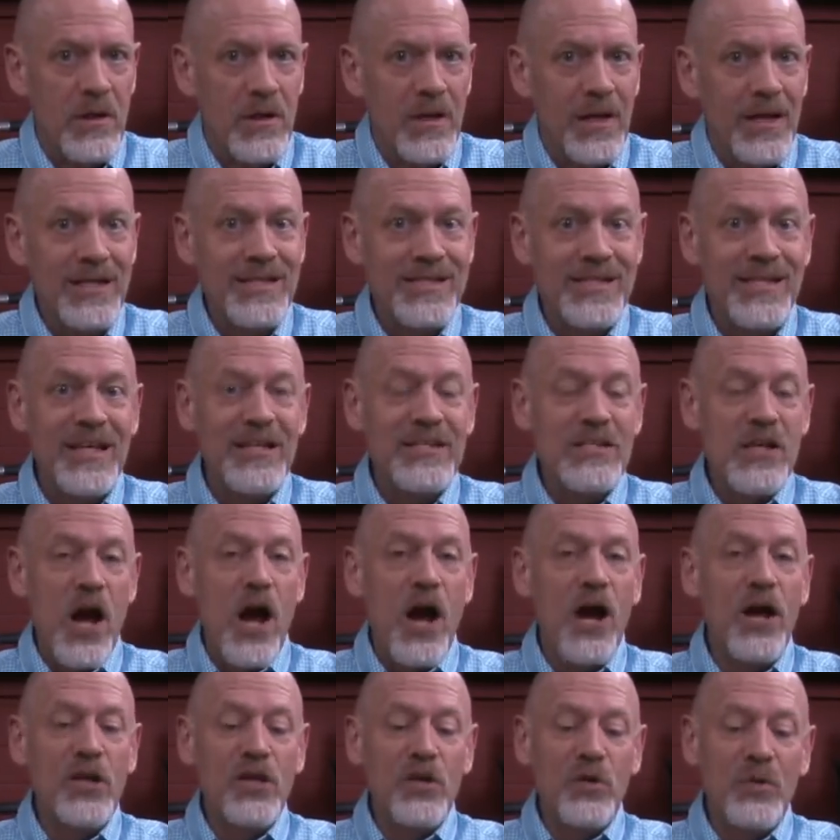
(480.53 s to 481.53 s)
is he's
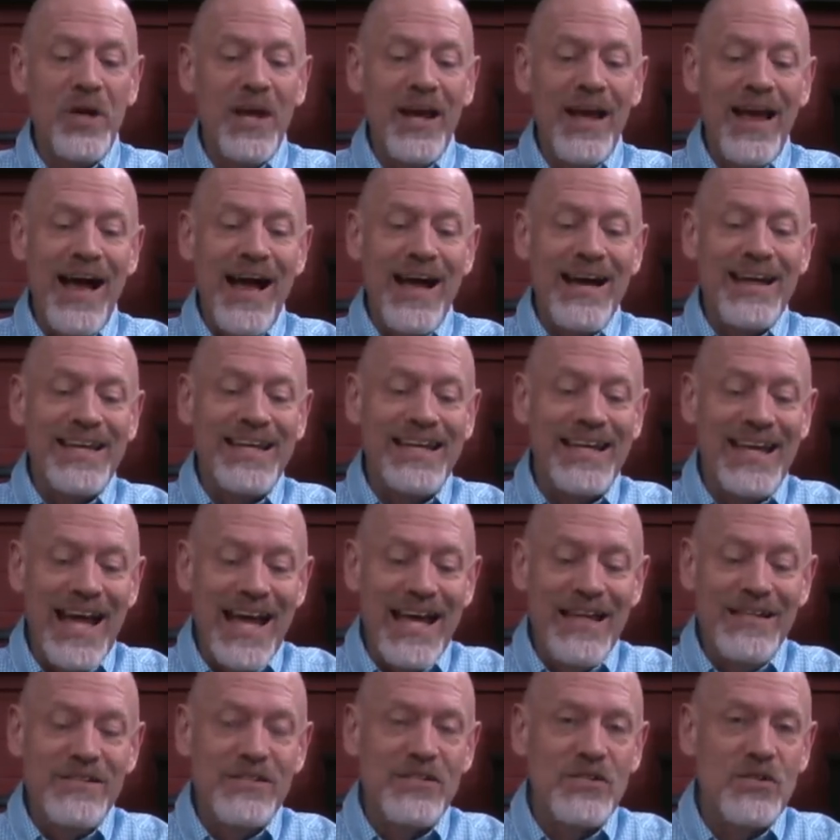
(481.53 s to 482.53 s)
arguing
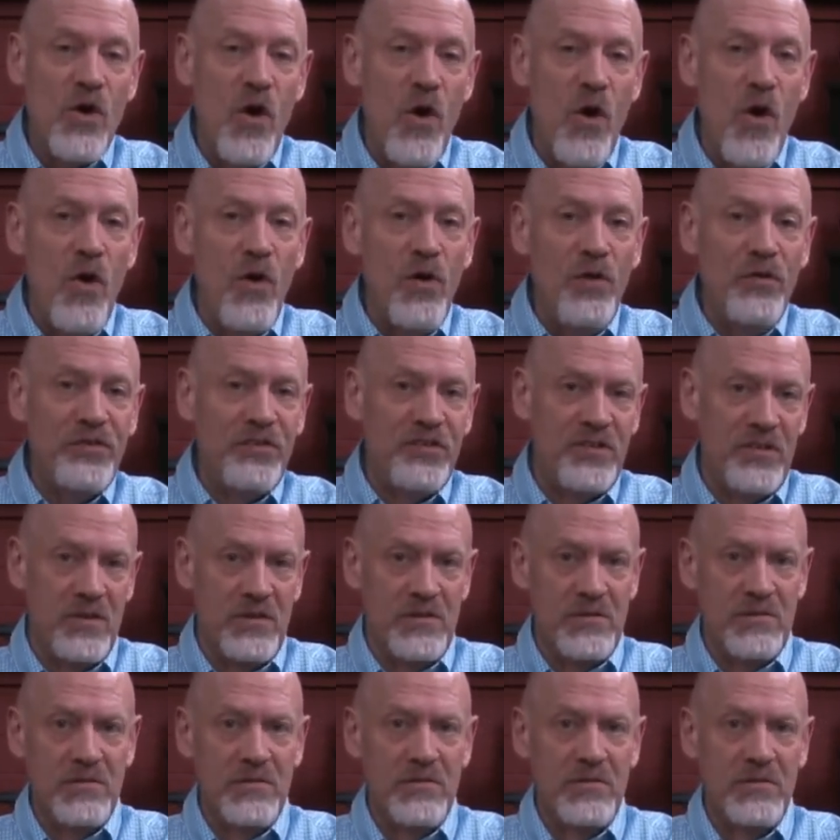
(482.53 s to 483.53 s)
against
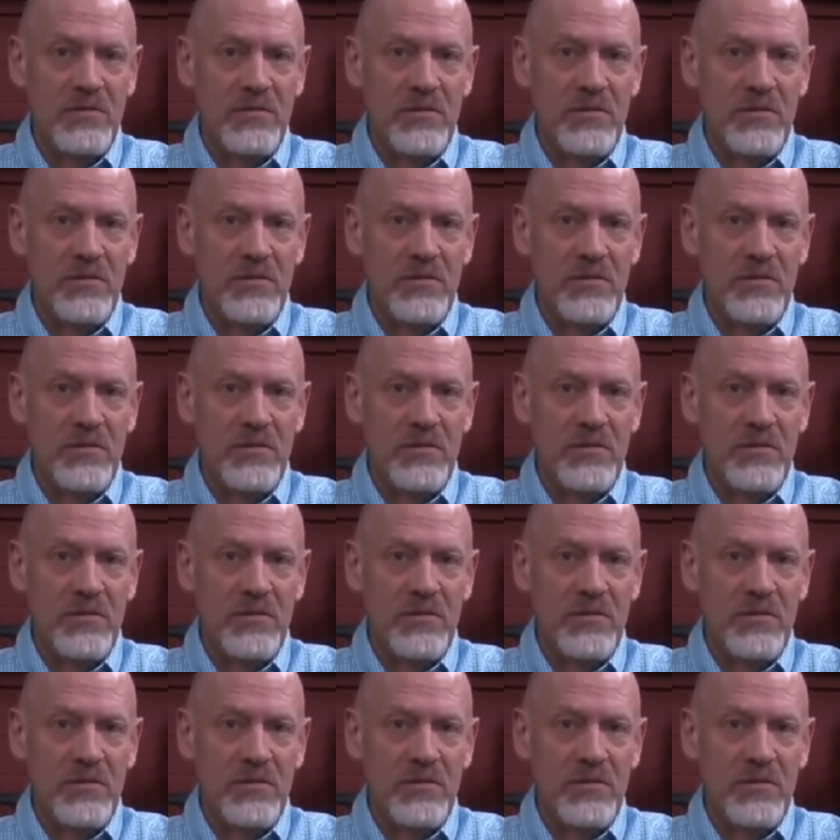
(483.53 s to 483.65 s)
Olson